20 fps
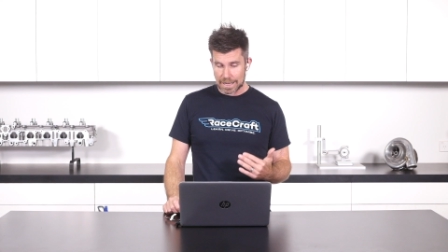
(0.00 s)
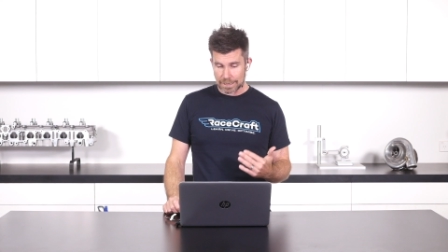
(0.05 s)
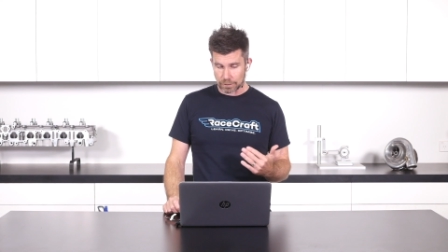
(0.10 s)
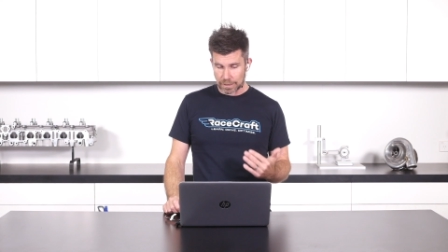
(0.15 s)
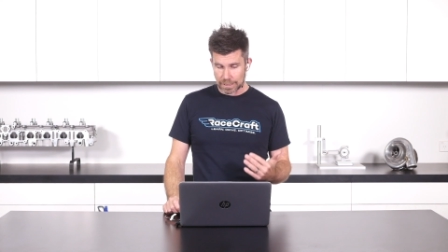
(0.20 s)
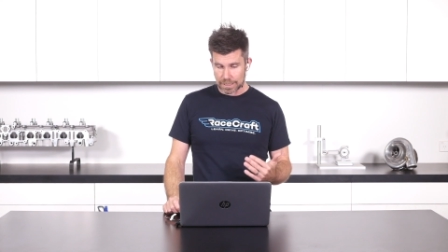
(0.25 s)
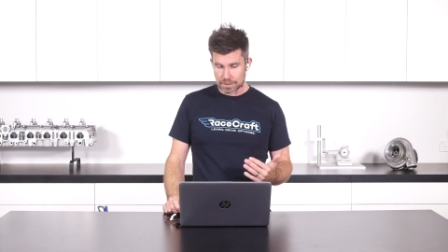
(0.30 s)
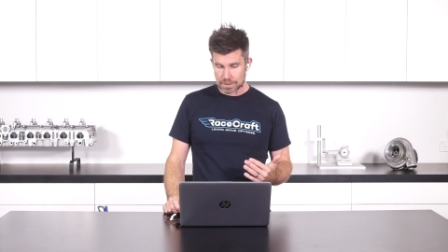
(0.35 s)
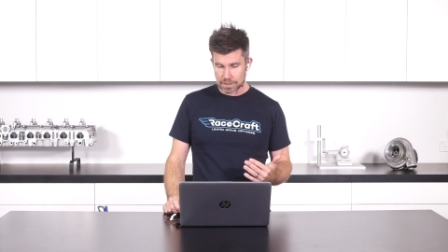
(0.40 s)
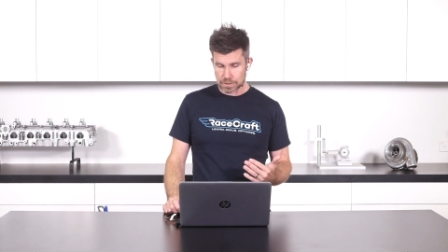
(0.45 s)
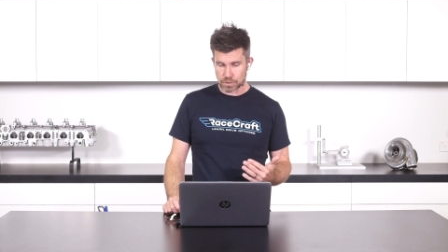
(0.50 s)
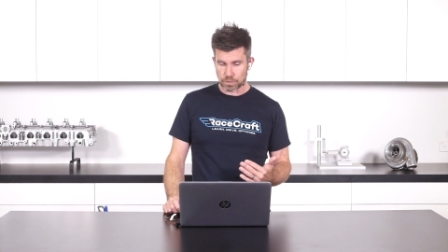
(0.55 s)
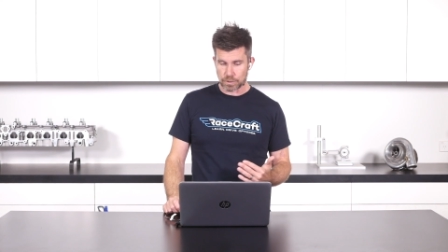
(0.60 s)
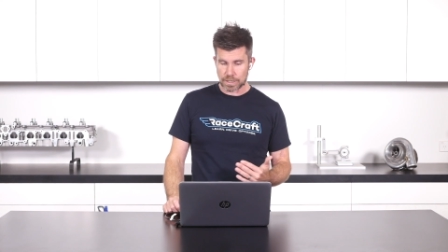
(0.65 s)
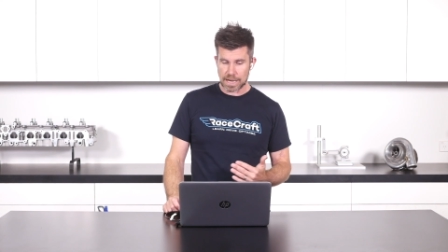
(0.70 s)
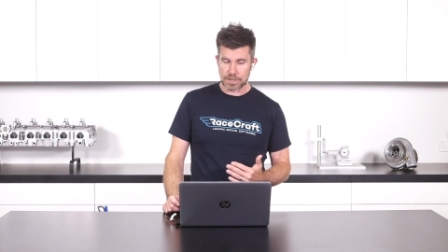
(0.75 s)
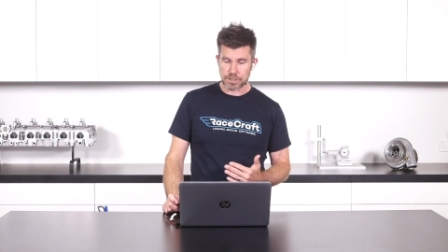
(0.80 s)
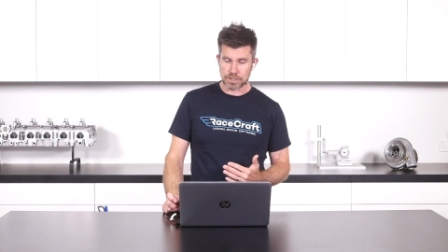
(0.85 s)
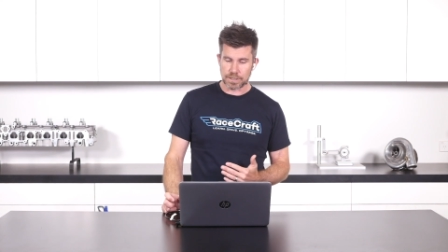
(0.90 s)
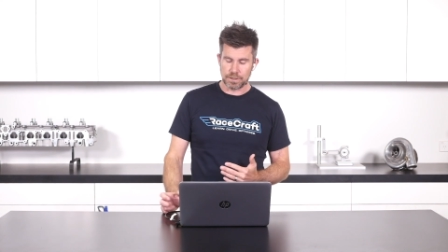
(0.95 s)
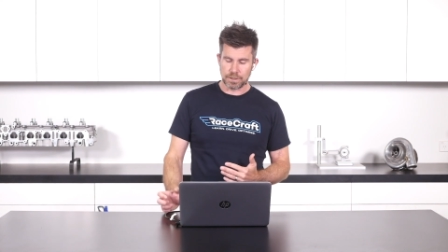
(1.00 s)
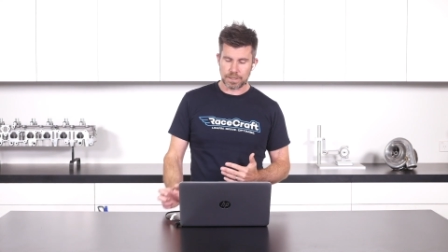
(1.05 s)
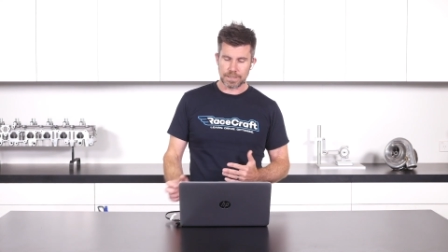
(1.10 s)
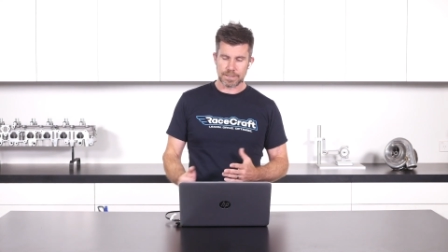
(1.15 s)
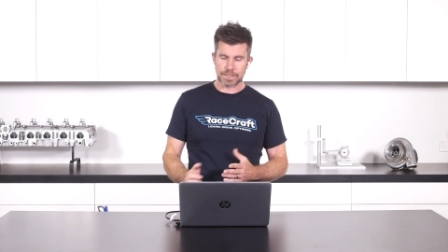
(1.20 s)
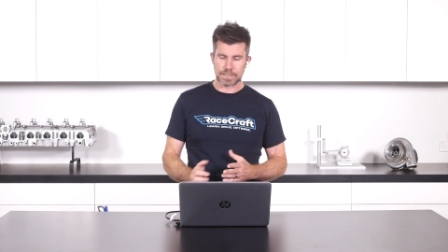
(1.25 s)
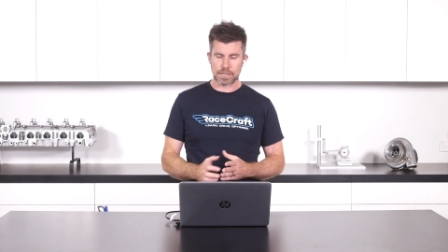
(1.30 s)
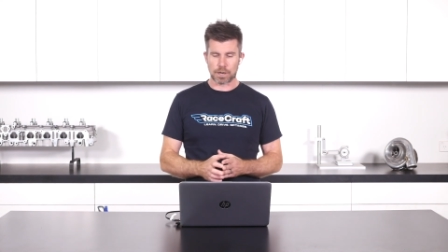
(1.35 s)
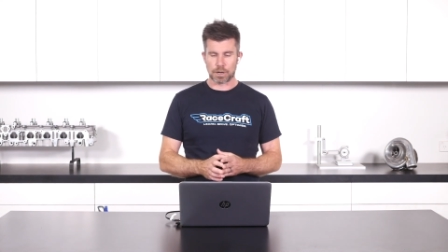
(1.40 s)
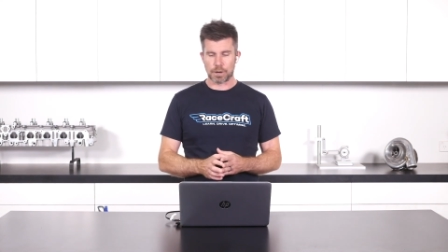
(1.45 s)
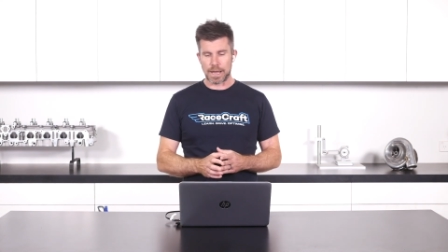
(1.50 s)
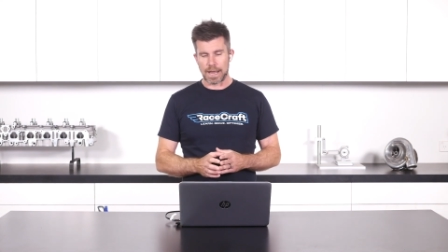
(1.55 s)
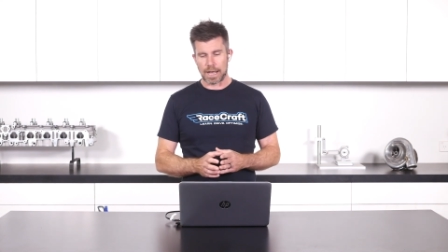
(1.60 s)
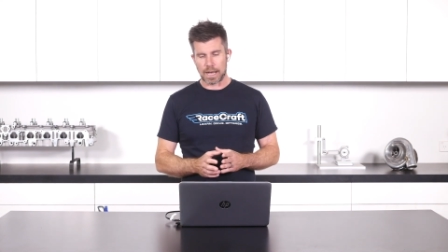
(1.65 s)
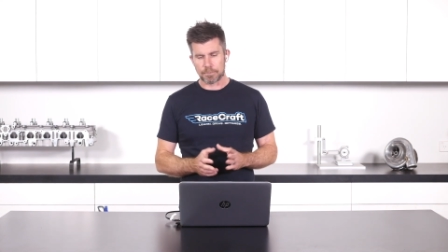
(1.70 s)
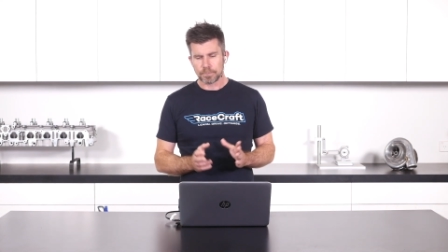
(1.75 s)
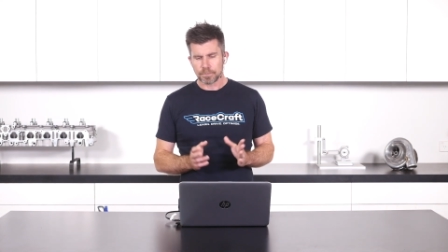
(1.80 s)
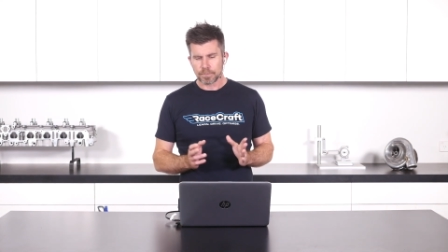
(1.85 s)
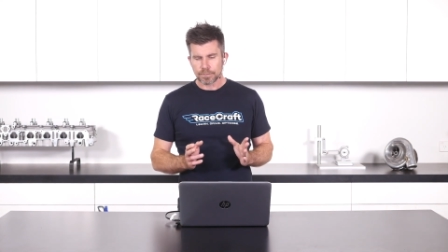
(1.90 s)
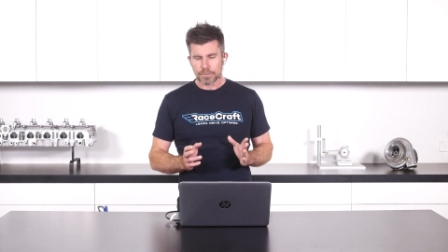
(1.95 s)
unlike a digital gauge that you can zero
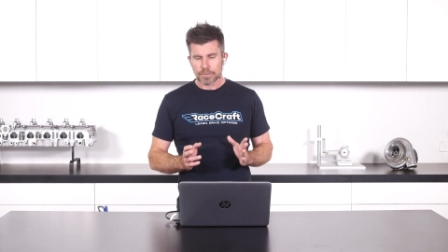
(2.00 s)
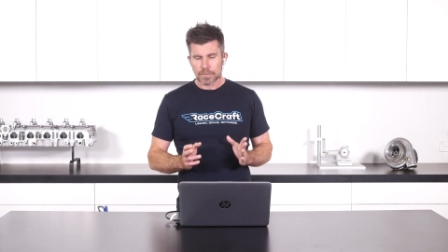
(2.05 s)
out?